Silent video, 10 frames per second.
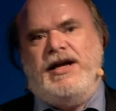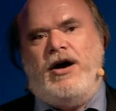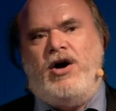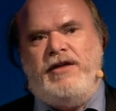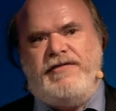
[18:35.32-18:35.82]

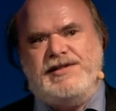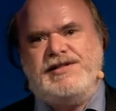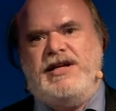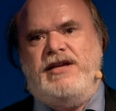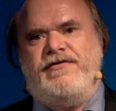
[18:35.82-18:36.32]
all of
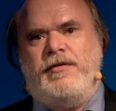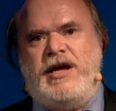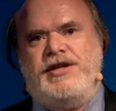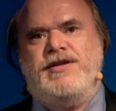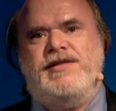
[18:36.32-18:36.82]
this
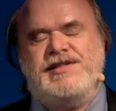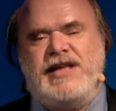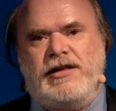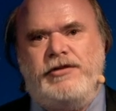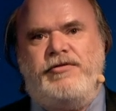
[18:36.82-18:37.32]
information, this
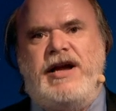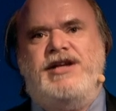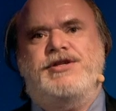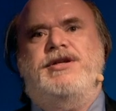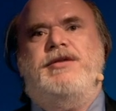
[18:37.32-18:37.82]

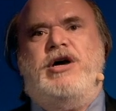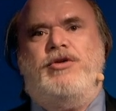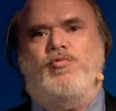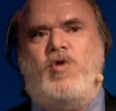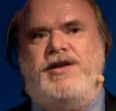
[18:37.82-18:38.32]
declaration about
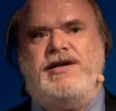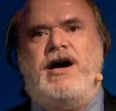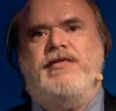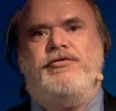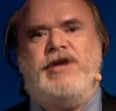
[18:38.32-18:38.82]
what
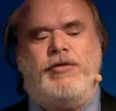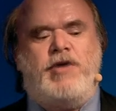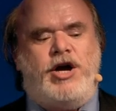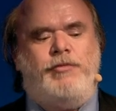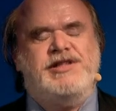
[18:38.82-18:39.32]
are the
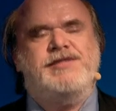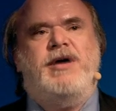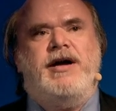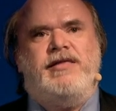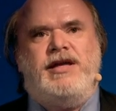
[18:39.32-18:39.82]
requirements
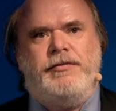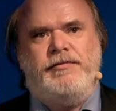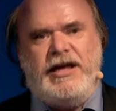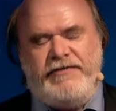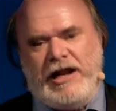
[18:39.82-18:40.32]
by the
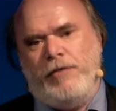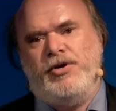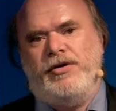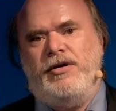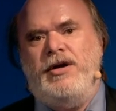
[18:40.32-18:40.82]

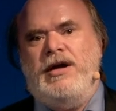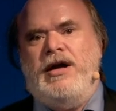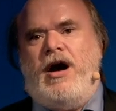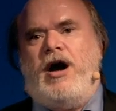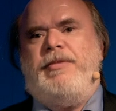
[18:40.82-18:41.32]
developer,
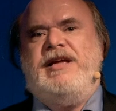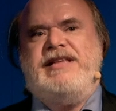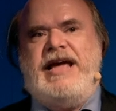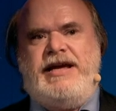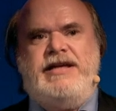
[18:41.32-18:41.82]
are being
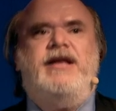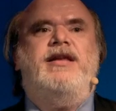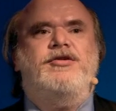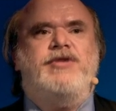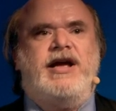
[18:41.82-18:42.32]
taken
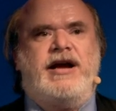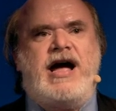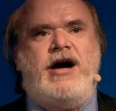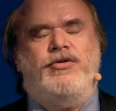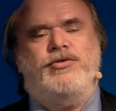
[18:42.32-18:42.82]
into
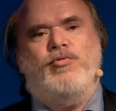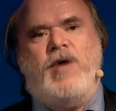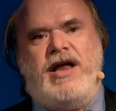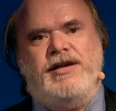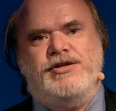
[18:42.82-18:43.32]
account
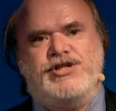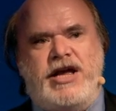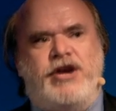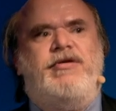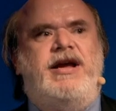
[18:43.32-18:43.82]
when
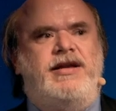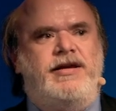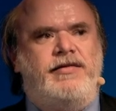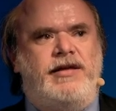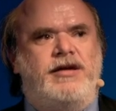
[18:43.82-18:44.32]

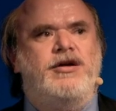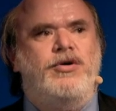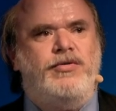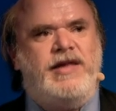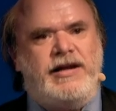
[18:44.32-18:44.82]
generating the
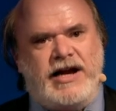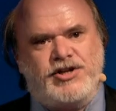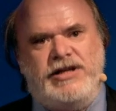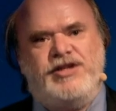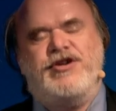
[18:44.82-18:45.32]
code that
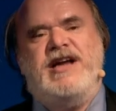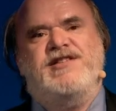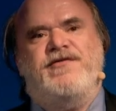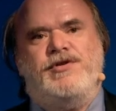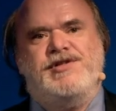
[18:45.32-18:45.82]
actually
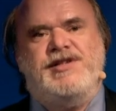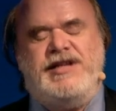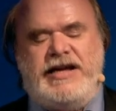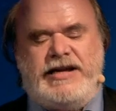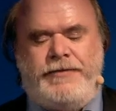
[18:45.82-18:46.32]
transfers the
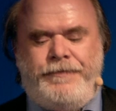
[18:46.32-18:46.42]
data.